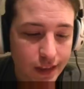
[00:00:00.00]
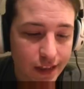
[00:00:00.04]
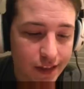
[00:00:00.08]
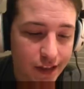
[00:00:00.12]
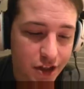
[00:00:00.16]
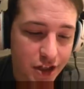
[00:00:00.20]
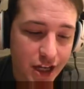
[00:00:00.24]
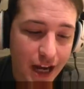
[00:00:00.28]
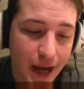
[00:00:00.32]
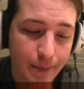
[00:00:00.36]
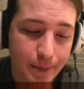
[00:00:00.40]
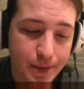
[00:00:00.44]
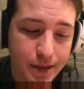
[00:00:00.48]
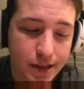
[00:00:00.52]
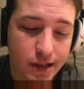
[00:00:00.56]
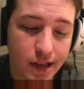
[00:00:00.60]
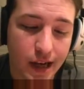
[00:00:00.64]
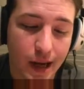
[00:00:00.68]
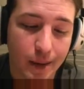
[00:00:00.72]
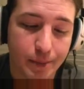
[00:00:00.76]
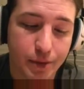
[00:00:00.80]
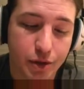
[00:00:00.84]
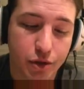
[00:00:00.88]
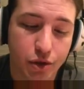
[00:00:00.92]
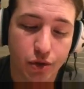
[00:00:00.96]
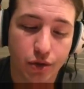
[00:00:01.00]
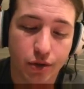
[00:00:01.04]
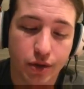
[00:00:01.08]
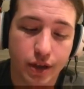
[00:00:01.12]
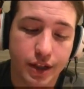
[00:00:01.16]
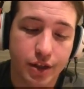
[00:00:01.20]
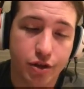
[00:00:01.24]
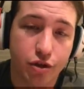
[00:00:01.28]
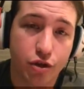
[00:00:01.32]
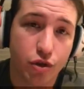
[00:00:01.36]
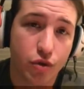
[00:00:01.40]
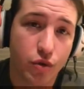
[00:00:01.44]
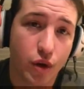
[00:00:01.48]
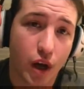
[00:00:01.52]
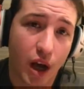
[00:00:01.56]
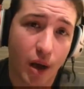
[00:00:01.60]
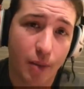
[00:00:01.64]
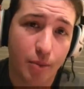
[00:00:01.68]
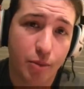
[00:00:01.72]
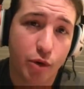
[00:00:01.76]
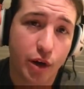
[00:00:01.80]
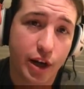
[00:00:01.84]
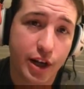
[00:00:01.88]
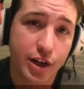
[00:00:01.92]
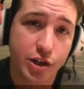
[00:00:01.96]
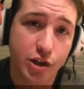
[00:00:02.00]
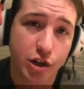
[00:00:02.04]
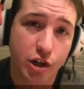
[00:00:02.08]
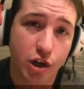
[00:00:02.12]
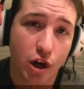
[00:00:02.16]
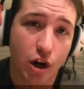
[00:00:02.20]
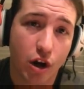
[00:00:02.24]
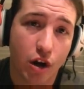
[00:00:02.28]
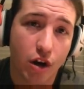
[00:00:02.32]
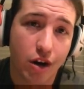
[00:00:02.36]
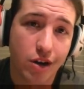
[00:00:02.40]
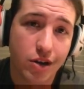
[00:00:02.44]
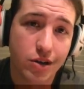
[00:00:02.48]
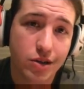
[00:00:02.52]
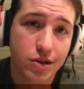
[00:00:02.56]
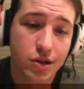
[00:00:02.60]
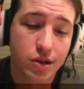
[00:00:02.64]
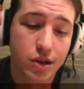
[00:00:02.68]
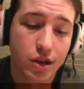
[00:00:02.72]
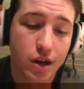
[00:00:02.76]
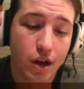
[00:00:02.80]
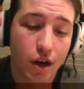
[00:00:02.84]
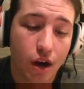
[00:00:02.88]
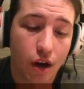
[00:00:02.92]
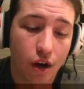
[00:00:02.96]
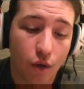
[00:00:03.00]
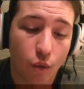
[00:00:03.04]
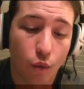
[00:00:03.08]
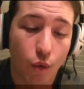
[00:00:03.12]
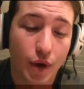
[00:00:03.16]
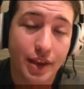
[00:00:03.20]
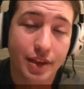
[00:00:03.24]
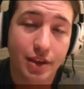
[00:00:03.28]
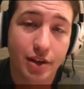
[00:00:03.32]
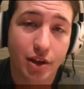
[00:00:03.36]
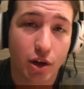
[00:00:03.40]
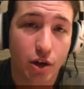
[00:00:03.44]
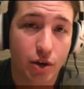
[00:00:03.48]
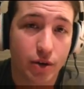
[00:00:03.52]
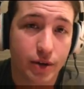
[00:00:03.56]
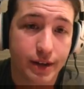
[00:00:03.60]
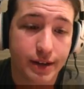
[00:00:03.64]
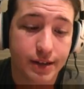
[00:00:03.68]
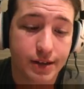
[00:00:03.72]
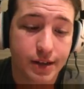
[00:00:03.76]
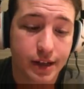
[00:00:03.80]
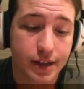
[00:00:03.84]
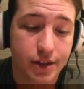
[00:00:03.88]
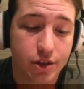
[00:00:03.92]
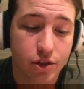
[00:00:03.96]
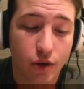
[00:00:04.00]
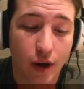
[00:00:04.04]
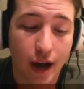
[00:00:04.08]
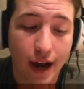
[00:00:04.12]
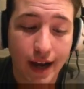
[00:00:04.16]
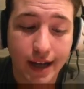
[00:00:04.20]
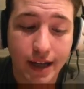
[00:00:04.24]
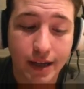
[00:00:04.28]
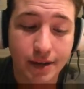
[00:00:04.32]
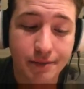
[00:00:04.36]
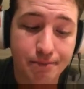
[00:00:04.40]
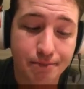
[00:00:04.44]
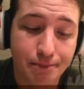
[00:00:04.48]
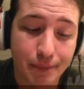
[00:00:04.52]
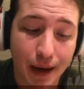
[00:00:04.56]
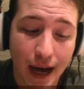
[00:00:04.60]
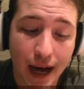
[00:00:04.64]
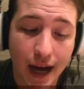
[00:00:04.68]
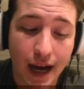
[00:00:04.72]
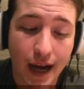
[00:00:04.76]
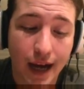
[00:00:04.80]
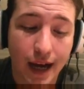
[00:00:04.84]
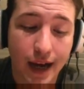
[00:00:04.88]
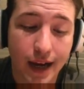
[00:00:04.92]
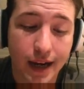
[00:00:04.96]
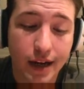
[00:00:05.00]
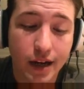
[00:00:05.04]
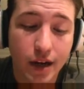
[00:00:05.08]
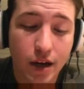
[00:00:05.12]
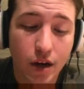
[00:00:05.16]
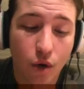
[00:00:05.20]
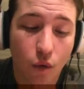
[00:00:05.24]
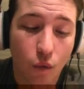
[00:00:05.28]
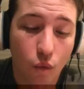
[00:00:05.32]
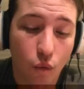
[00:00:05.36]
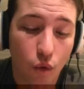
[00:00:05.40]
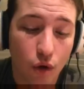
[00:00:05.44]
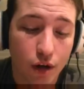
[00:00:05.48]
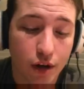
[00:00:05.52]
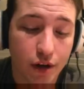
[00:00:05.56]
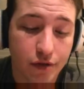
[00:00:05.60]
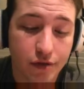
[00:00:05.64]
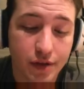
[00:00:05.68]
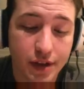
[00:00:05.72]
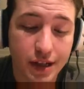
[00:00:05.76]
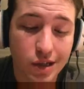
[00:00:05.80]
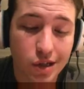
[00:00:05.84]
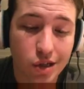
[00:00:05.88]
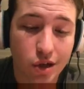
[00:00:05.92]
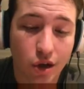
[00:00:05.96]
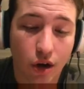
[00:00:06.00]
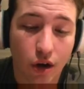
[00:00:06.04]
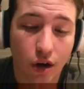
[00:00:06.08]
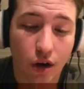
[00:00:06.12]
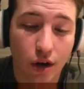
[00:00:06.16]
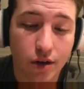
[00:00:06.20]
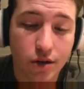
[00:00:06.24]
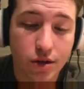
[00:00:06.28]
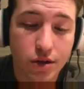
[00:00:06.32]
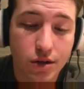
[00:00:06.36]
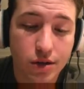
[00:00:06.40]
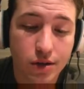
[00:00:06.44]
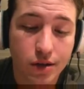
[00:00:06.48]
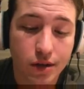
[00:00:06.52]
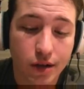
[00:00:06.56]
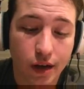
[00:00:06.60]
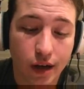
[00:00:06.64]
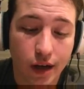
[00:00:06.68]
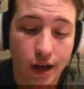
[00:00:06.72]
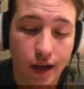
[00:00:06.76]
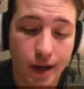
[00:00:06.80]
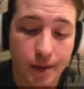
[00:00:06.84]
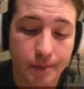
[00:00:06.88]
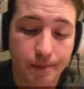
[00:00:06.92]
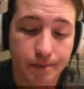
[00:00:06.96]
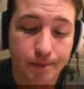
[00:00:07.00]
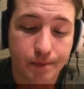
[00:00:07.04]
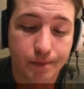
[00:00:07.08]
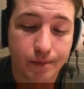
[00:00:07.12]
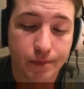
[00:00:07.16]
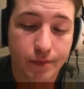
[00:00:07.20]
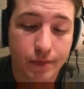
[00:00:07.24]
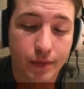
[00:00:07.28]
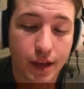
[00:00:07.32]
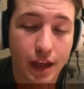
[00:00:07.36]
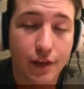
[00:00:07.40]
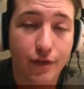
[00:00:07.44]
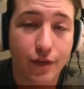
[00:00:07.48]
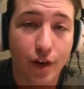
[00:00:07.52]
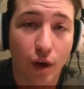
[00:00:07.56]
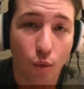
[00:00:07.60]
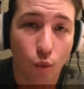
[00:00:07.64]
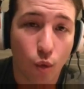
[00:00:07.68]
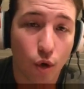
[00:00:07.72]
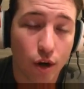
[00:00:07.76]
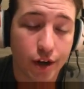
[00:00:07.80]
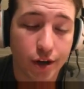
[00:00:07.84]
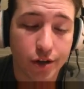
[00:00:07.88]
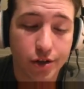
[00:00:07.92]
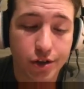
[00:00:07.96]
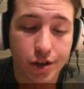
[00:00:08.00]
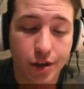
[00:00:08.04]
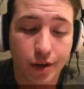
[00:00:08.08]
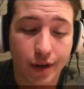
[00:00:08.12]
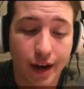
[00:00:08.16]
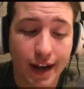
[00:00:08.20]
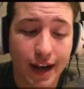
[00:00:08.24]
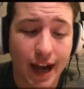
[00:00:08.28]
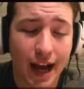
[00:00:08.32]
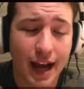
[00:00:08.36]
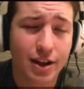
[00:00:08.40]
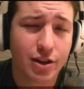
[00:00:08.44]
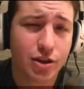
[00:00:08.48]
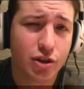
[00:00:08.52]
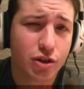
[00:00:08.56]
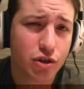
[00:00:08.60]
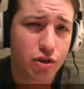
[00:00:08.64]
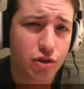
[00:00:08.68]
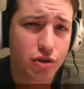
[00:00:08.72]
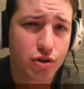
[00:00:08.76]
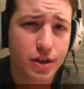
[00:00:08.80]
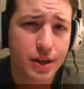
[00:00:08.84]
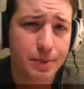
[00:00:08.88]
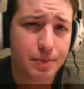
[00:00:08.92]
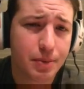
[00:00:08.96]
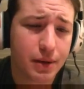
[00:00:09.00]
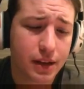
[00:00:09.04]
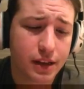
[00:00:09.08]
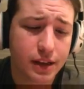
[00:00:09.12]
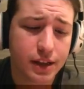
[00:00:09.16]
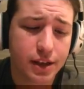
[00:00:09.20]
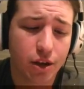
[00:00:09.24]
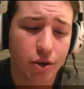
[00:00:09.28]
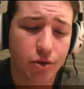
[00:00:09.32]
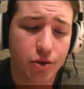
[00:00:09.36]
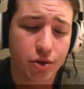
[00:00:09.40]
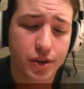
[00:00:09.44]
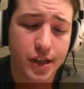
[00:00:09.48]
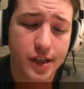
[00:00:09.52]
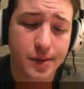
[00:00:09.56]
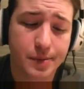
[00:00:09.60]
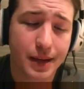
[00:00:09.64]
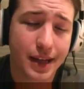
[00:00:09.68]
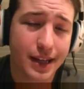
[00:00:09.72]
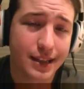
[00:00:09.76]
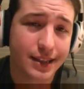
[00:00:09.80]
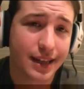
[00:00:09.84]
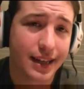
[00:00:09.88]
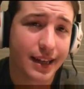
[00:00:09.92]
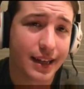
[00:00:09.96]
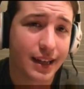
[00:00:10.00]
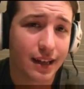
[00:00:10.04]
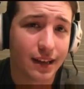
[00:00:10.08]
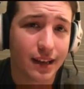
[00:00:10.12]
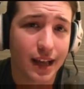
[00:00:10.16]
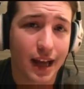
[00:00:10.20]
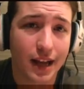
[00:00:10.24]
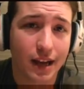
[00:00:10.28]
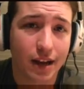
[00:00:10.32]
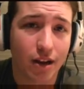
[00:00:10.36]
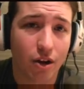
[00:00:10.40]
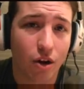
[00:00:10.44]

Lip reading: The shop is an opportunity to upgrade your cards with currency. So I can buy one of these cards if I wanted to. I typically don't do this because I get a lot of